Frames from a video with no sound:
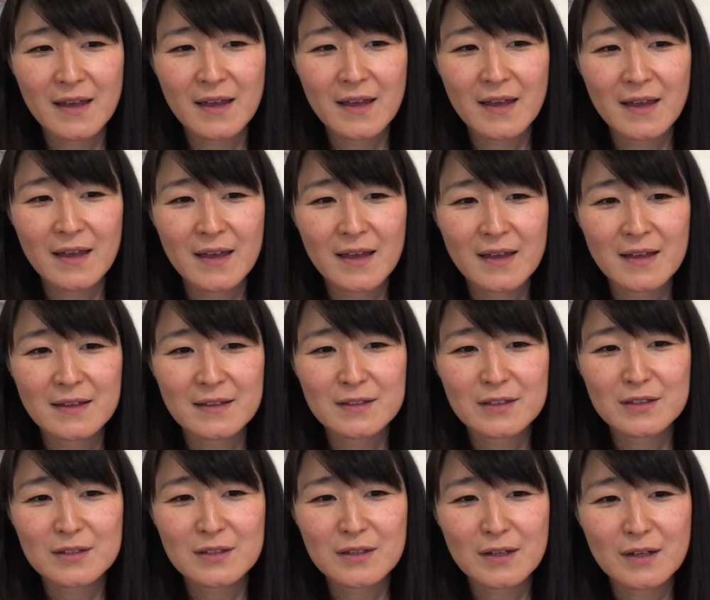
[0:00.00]
And
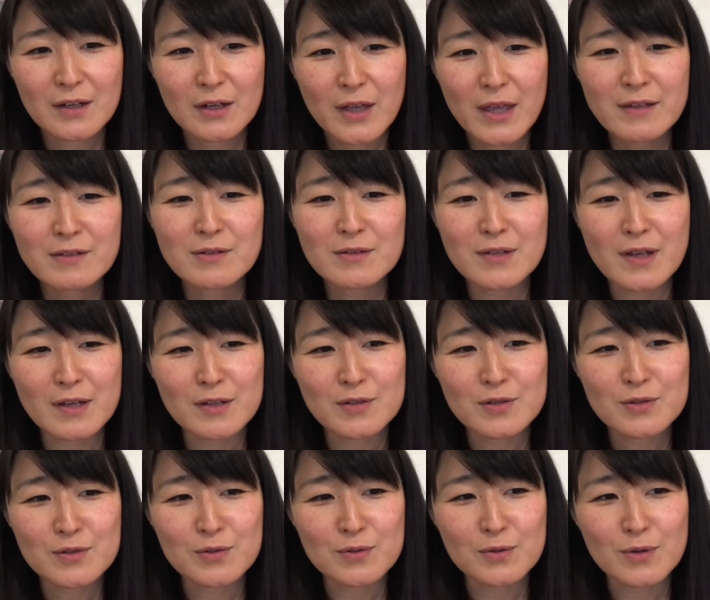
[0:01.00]
exercise
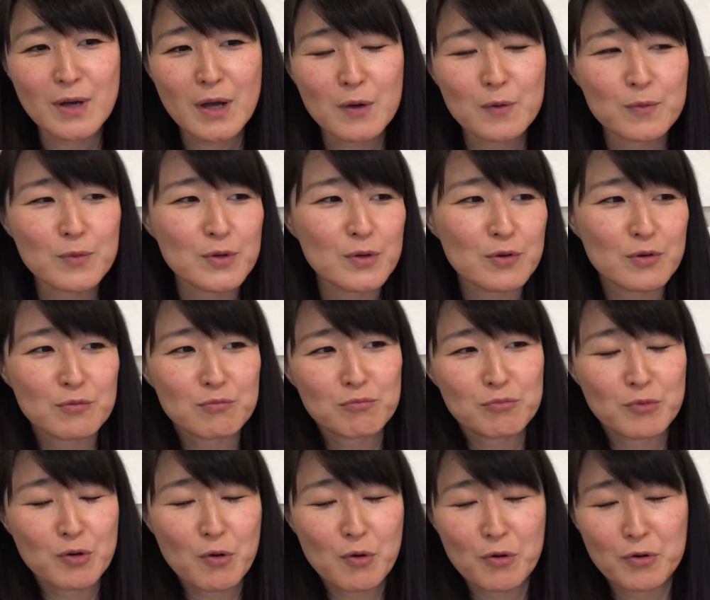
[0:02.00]
too. I will
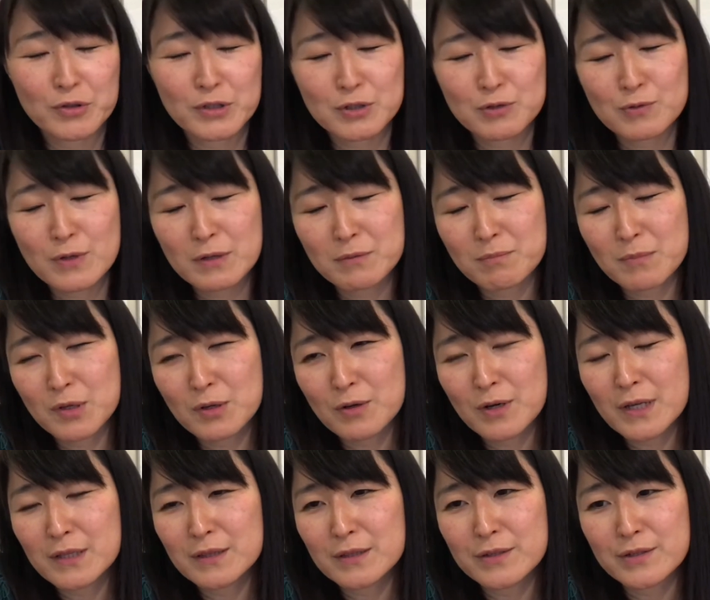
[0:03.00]
go on the treadmill
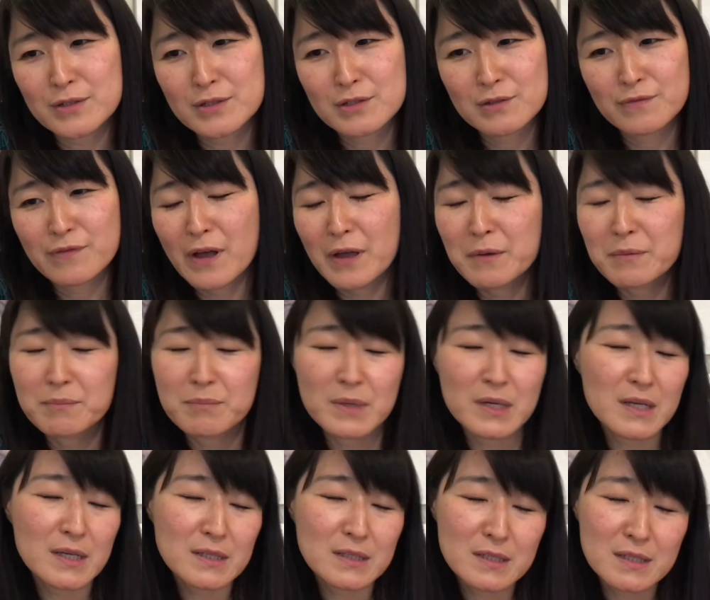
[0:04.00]
at least 5
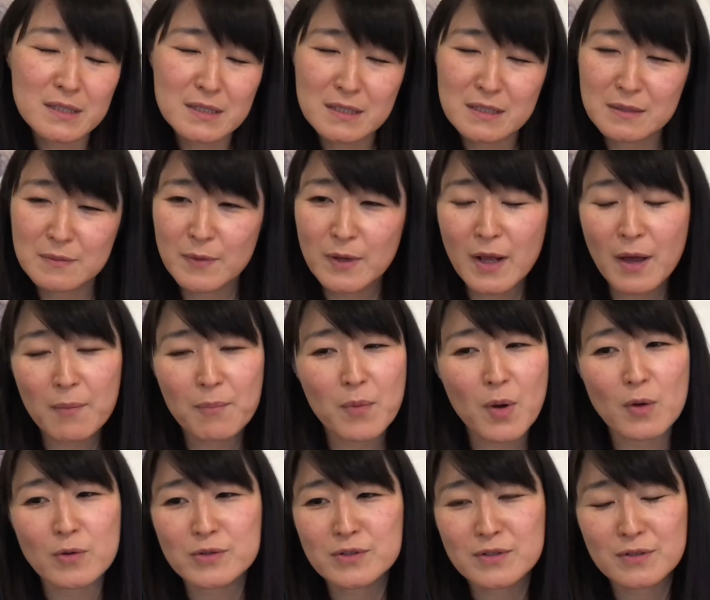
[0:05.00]
minutes, but at
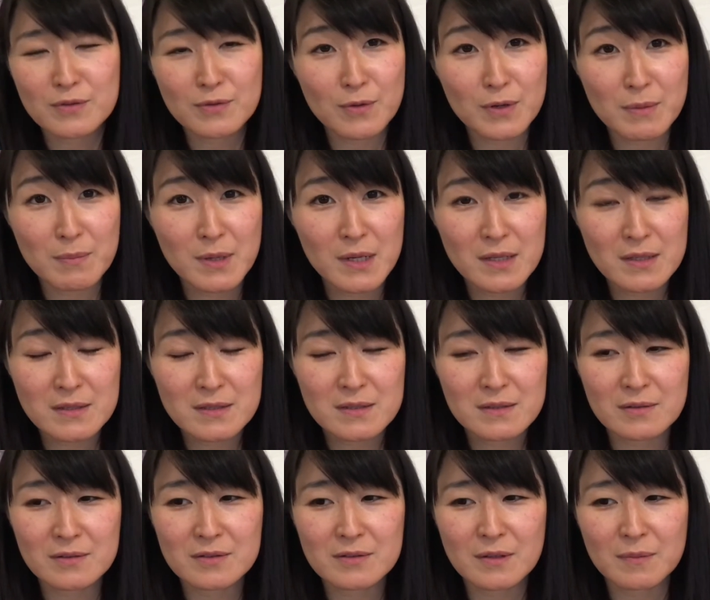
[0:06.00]
most 30 minutes
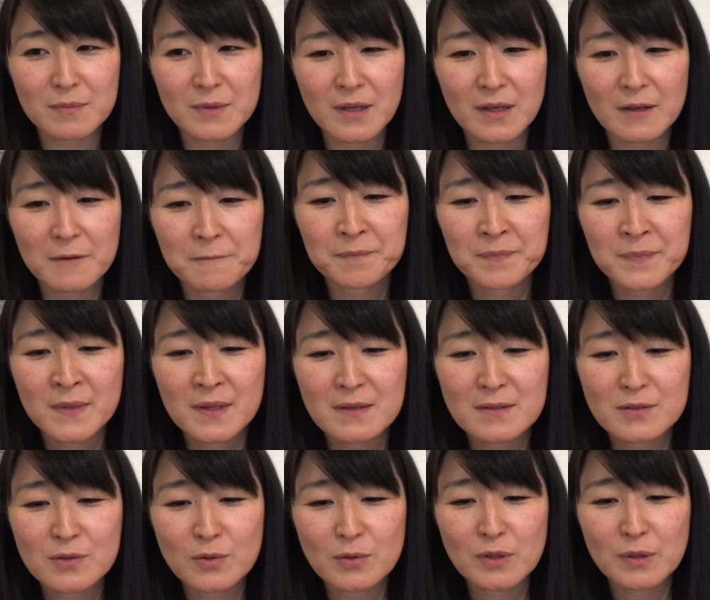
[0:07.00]
or something.
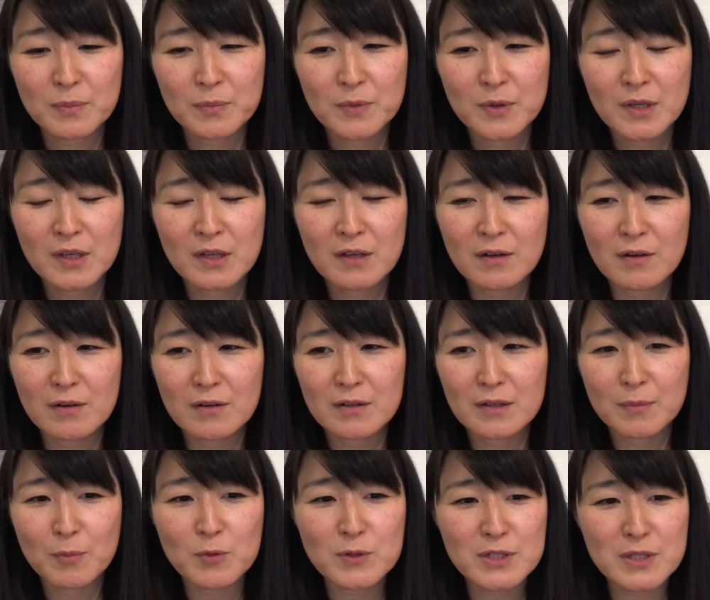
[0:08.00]
So the
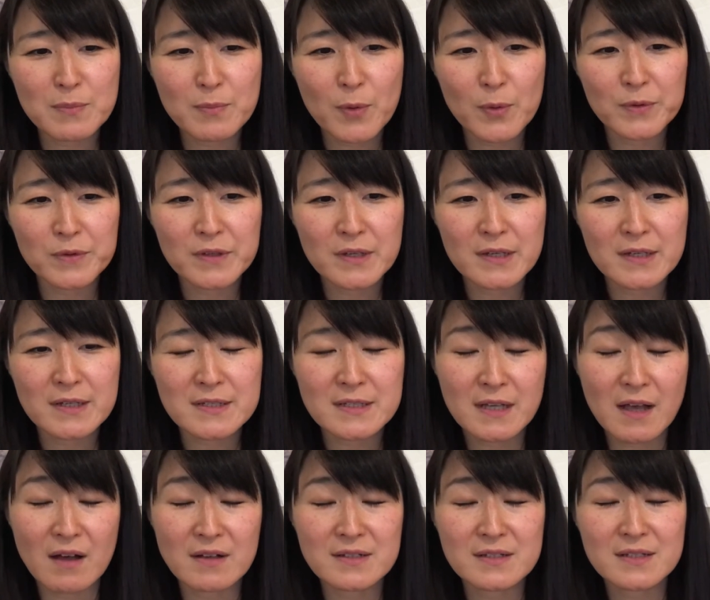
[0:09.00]
most important thing is the
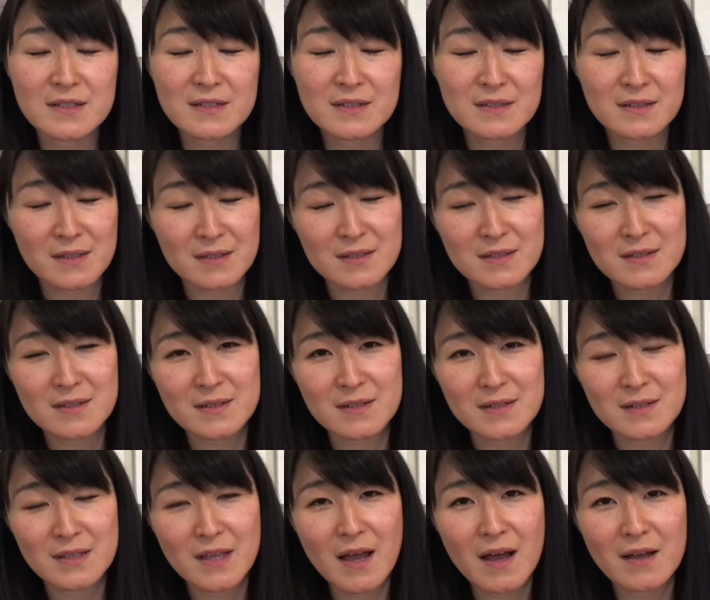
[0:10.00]
consistency,
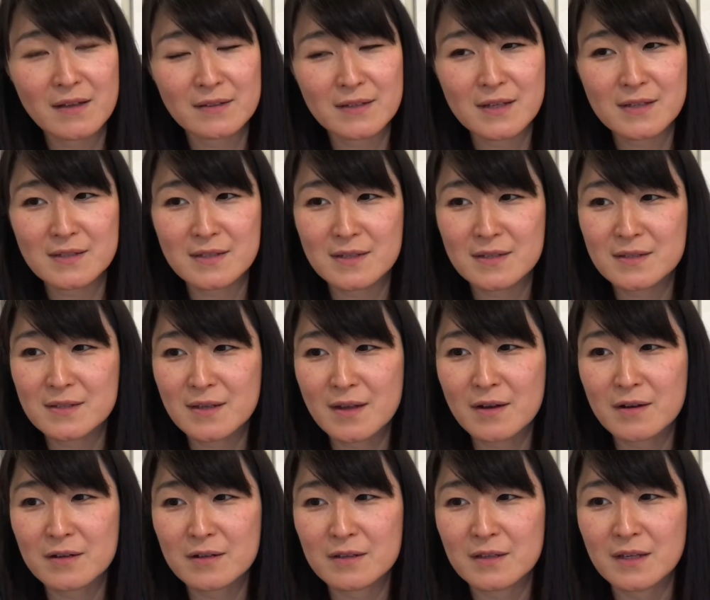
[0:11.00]
not
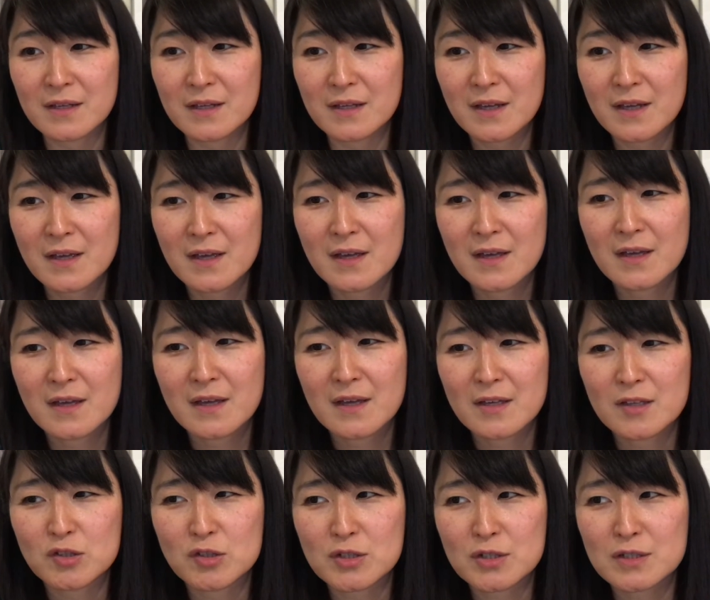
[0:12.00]
necessarily
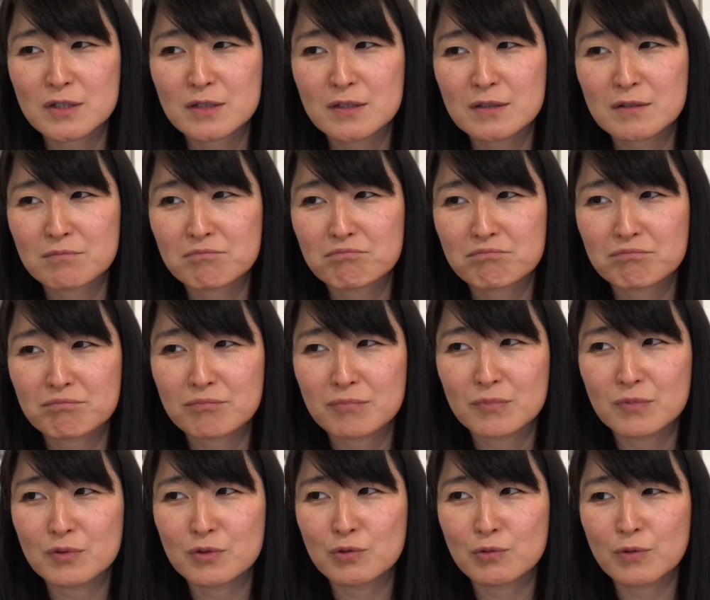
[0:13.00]
just
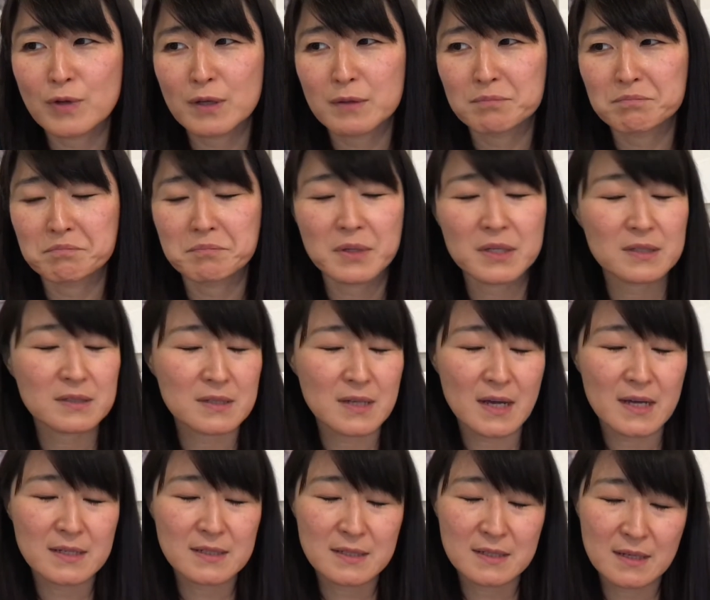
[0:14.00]
doing big
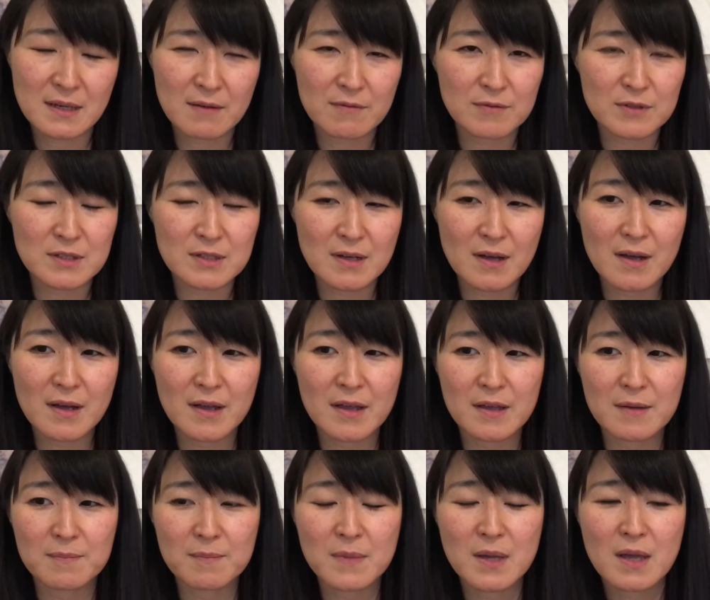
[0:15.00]
tasks every
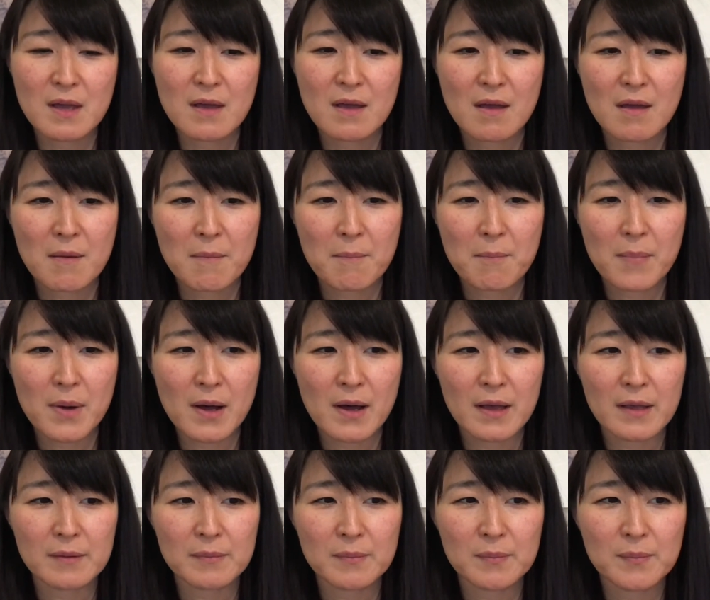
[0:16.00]
time, but
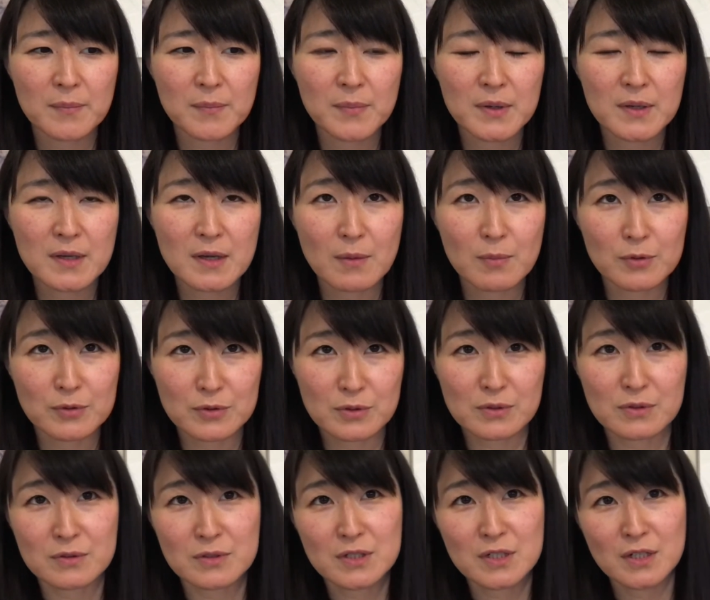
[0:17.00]
being able to
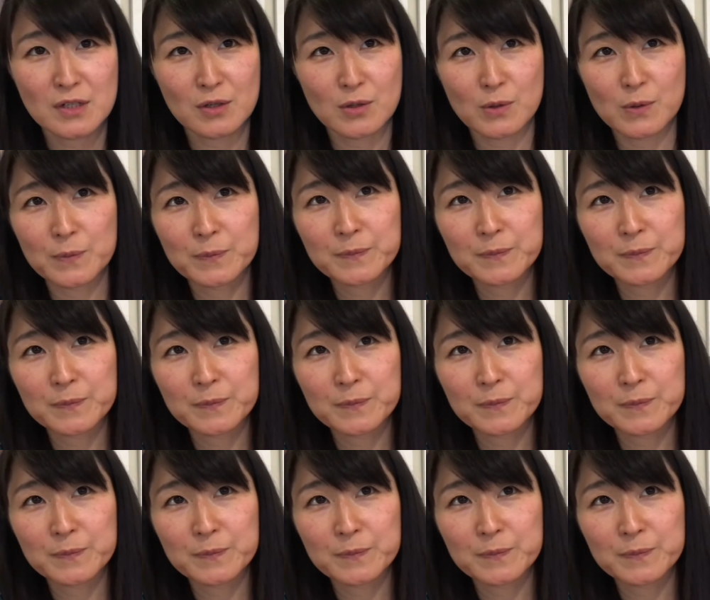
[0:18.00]
continue.